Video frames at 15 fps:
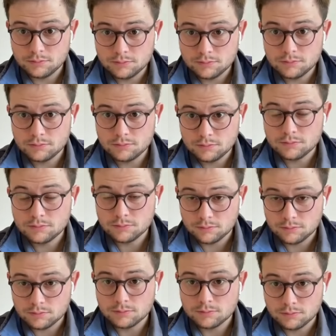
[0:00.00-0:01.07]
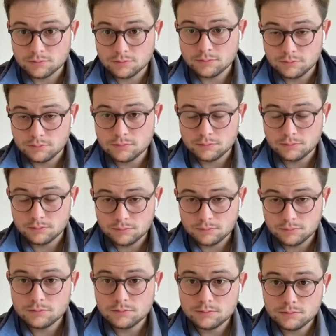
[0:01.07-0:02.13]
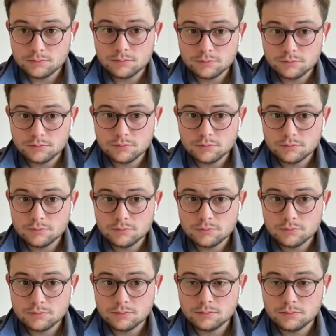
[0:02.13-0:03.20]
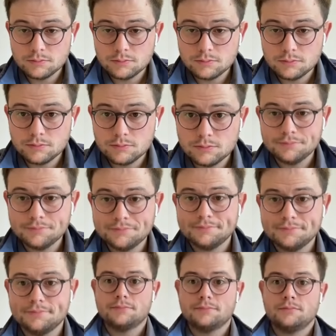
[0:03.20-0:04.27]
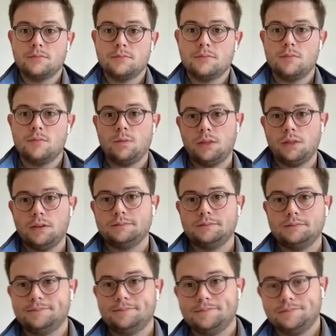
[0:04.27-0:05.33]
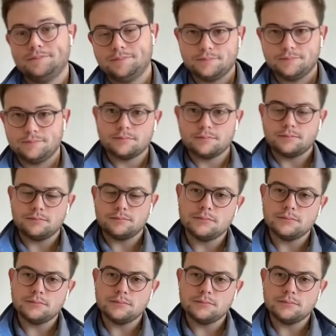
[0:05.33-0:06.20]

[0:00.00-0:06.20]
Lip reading: (silent)